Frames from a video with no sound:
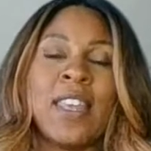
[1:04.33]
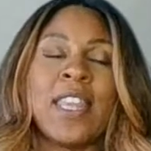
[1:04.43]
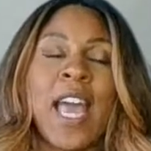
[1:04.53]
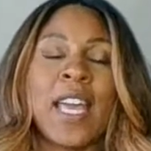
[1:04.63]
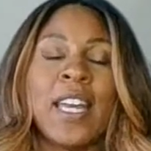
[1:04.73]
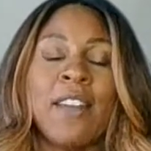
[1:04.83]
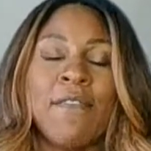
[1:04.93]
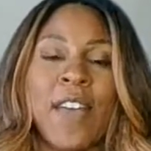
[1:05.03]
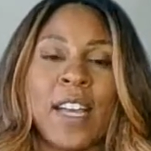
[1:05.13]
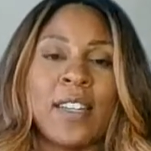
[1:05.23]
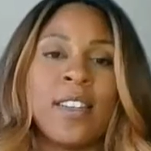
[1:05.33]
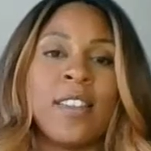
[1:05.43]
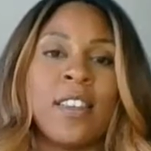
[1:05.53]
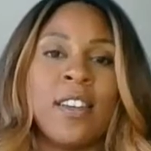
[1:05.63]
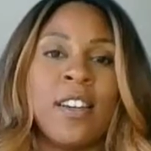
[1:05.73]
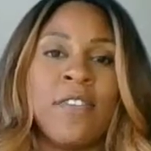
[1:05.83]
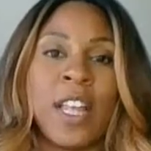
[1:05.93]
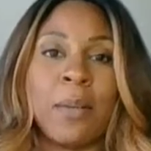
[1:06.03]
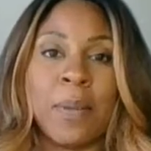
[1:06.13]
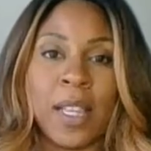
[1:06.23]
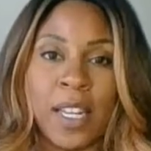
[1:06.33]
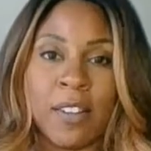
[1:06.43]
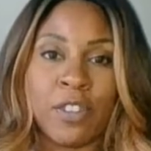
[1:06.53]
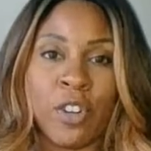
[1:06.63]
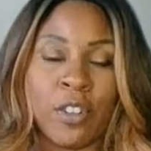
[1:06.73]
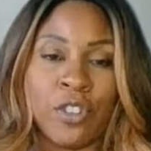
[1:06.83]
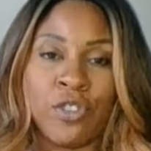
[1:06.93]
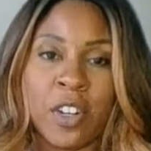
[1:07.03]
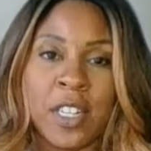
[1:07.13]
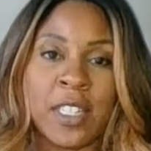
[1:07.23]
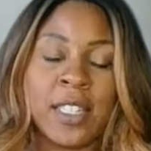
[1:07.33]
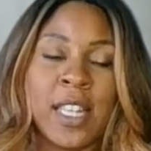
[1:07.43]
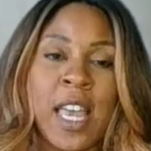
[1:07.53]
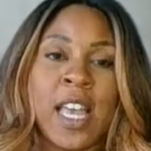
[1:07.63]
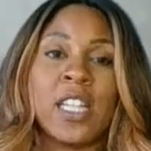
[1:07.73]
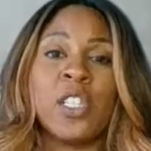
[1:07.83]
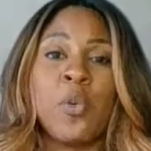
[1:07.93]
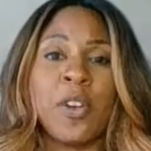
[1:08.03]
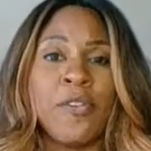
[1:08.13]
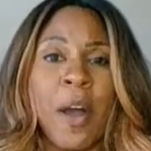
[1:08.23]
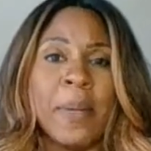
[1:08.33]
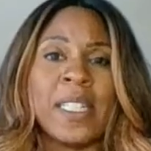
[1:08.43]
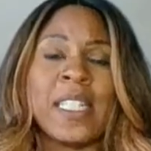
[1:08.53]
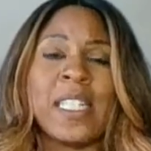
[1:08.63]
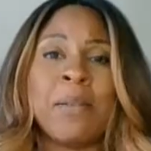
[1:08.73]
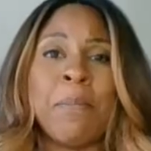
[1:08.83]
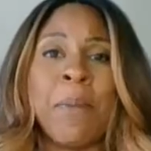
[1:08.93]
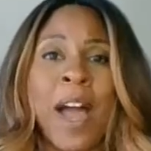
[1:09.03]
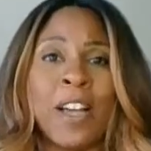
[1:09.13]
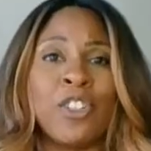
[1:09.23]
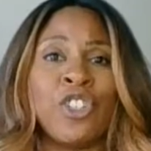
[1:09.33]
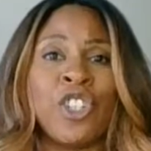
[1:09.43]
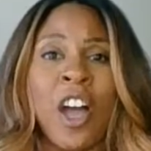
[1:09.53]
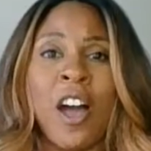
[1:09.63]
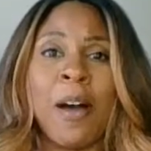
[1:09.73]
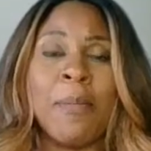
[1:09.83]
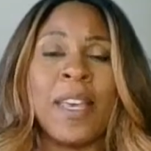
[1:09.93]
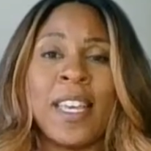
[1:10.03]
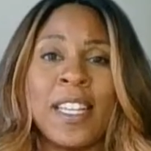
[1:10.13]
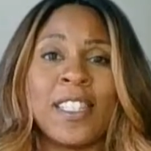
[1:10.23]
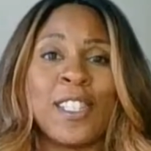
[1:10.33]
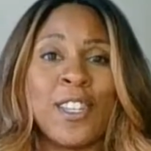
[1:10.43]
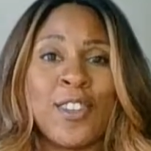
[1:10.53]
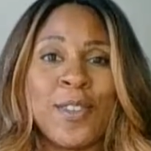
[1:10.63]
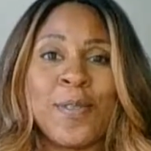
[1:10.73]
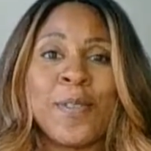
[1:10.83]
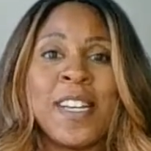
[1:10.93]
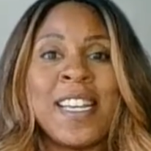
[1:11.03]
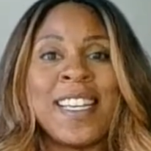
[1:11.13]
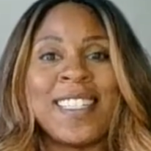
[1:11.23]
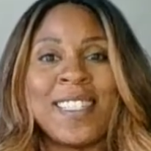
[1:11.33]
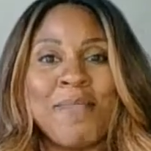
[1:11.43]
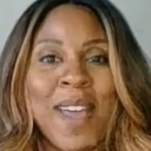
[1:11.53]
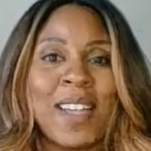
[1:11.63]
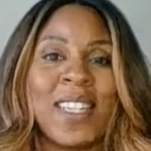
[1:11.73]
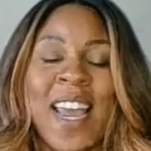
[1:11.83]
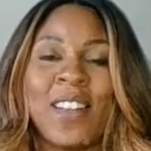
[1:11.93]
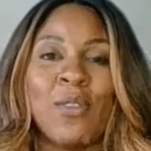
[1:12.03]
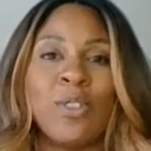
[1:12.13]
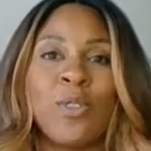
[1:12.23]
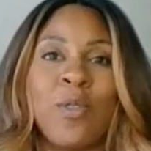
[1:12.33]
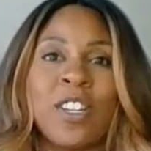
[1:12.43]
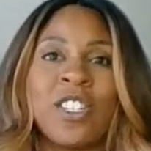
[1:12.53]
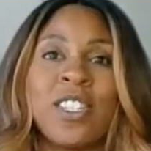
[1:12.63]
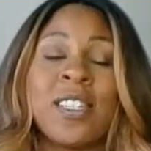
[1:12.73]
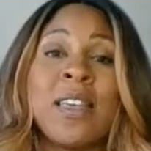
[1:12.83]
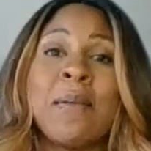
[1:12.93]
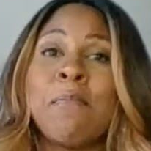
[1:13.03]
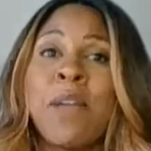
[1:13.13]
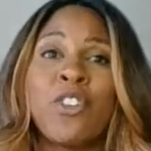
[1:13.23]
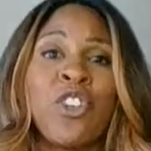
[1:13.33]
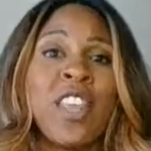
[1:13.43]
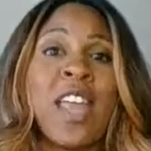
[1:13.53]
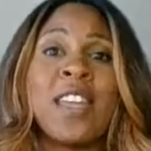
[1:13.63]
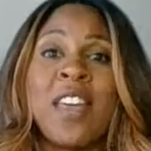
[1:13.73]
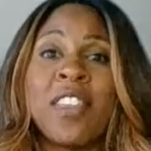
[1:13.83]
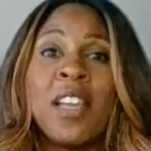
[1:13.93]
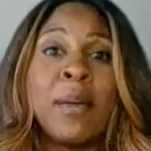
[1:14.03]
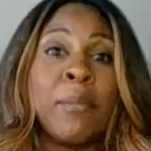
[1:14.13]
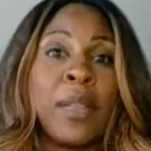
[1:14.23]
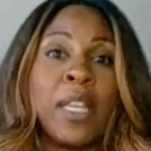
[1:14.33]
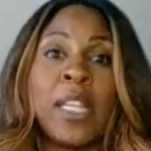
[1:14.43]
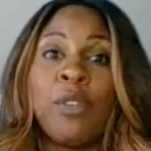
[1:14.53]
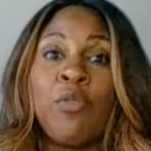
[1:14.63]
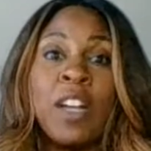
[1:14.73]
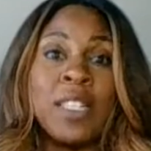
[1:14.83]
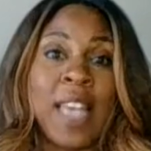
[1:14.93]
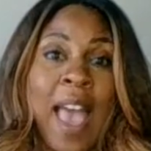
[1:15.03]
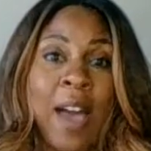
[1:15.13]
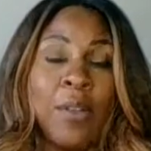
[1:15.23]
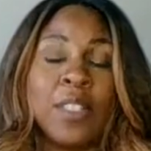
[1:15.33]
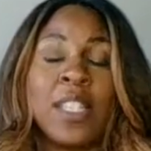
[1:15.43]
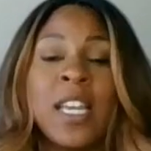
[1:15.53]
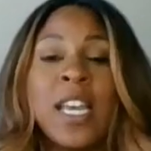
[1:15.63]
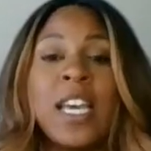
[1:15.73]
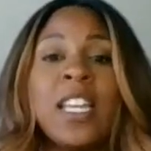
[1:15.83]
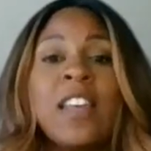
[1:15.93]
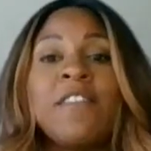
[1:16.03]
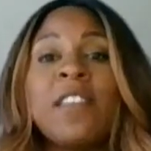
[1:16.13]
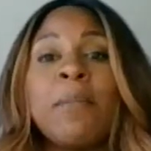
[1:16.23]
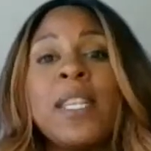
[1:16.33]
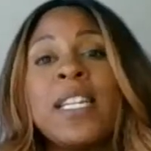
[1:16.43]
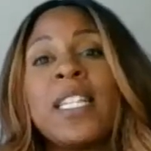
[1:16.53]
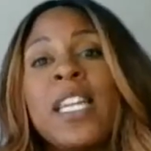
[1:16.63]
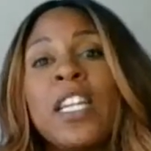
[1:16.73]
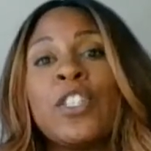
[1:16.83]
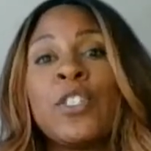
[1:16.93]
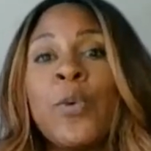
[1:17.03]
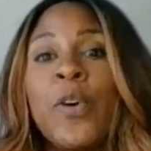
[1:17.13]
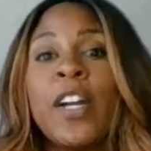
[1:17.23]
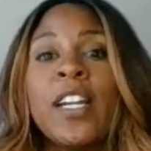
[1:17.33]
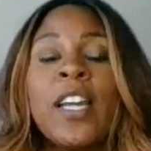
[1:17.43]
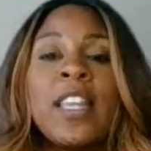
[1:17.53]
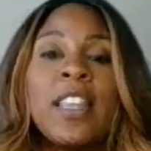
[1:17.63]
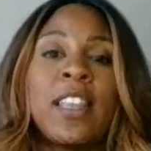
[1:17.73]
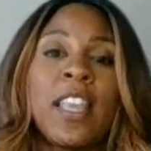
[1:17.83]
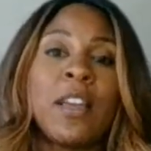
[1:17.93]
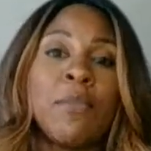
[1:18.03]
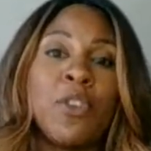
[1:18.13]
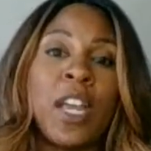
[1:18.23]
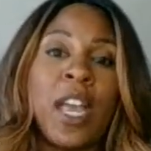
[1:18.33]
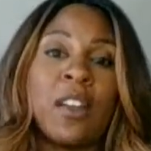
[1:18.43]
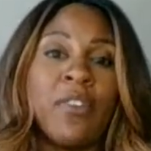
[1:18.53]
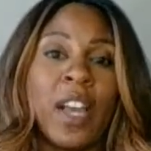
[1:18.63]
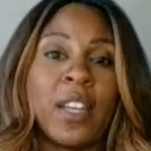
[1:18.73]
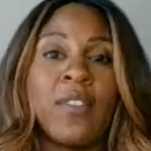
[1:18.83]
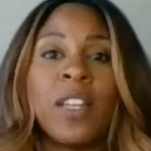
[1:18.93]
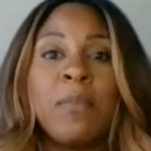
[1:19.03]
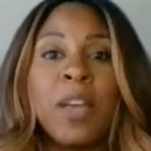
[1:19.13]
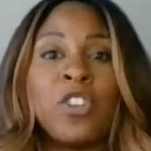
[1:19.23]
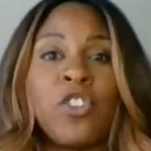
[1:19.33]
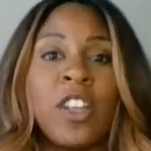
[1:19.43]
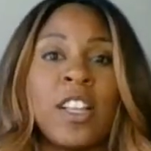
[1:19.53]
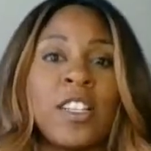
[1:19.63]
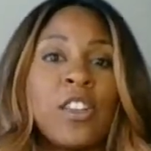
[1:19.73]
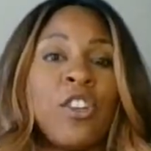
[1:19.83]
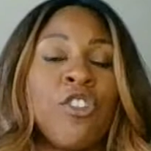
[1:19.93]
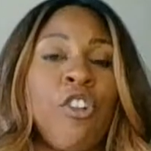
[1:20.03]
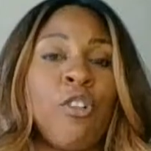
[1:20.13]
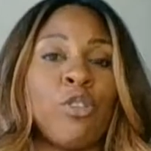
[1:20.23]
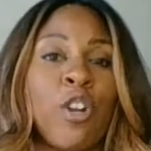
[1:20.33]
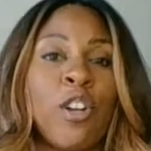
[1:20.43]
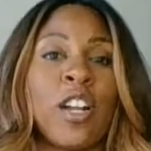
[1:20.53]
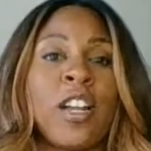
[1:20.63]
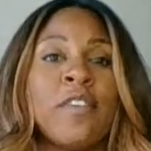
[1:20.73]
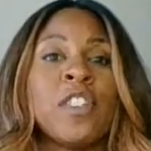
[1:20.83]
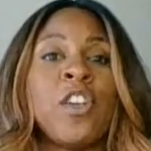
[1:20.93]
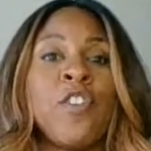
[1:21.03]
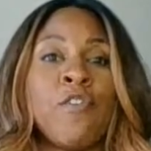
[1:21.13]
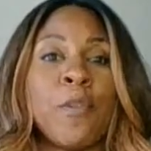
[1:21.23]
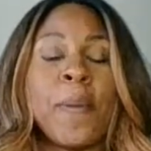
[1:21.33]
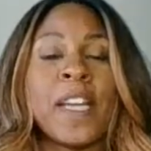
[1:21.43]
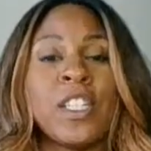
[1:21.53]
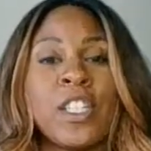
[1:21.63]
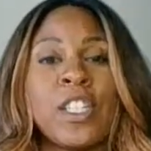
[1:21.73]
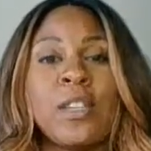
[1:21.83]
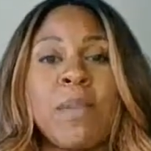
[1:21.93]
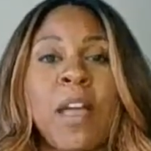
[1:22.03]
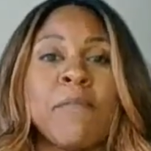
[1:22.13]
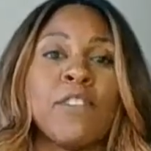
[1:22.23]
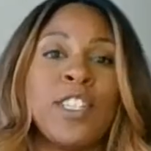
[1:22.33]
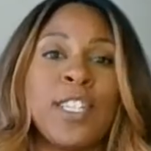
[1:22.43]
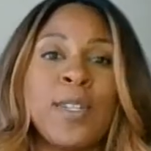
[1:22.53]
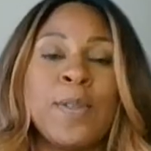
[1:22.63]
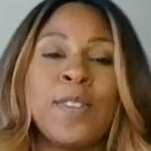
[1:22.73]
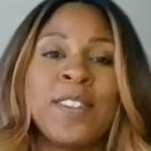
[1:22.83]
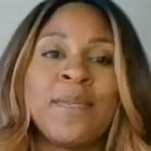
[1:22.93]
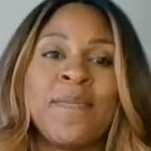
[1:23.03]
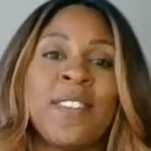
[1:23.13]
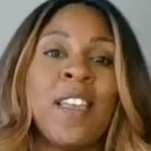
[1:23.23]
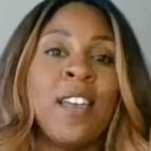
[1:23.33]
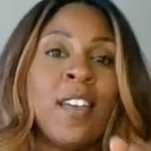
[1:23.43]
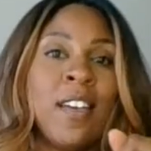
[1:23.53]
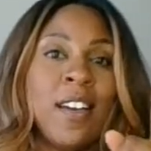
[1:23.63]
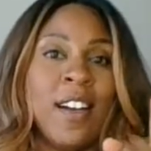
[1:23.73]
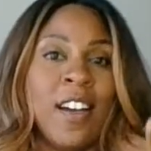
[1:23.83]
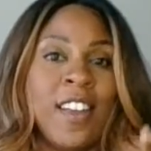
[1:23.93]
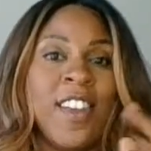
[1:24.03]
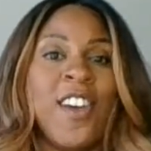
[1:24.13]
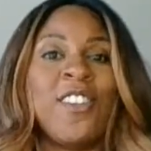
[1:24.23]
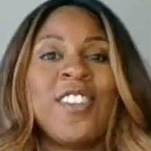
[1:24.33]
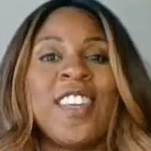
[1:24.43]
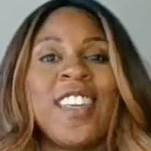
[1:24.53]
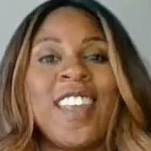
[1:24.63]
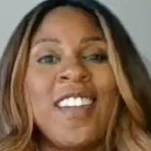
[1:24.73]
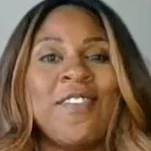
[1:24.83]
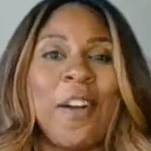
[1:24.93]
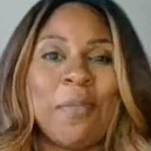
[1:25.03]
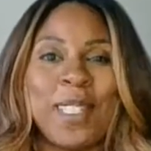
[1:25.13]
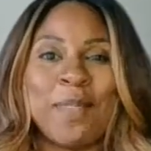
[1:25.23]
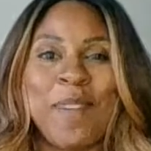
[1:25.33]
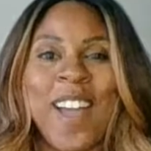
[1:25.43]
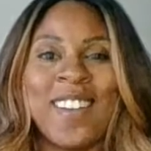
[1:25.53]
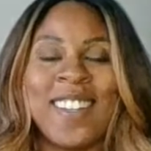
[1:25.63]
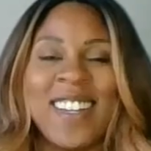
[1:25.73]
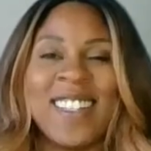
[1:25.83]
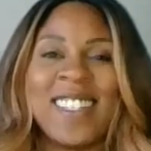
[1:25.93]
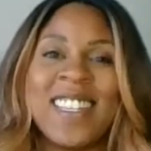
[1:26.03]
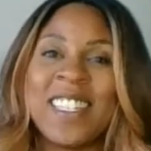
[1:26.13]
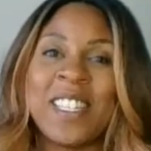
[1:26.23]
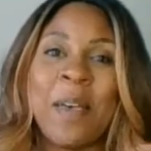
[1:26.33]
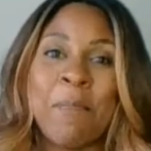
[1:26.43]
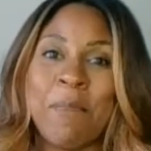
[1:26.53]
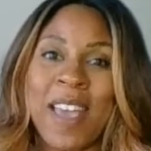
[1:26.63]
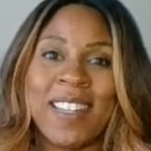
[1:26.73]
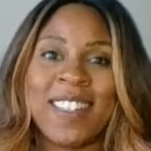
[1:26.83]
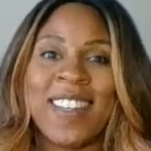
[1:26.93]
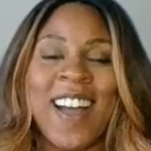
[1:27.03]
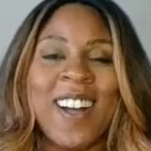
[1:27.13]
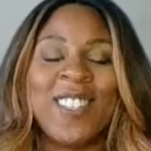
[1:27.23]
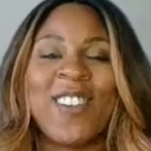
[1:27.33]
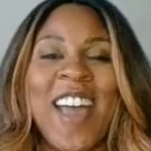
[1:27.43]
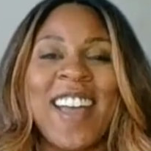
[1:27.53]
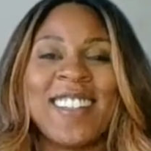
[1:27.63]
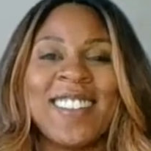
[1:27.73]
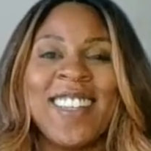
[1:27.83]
that can affect the availability of certain drugs. And so what a pharmacy buyer's job is to do is to maintain those shortages, make sure that nothing completely runs out, and if something is getting short, that they communicate effectively to make sure that there's other alternatives for patients to be able to use. Another thing that a pharmacy buyer does is managing contracts.